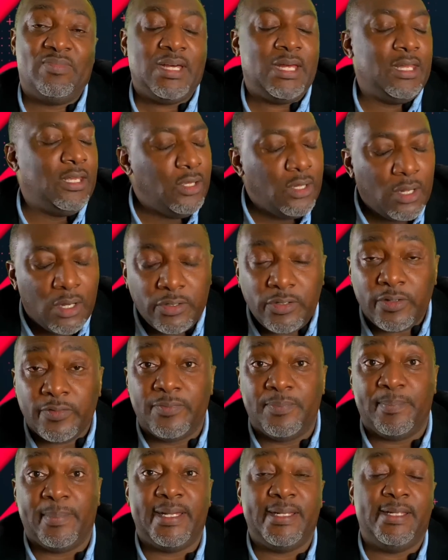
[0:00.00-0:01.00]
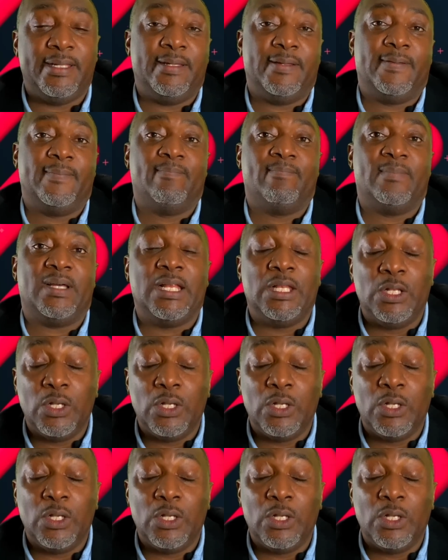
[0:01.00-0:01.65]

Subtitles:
A lot of money. A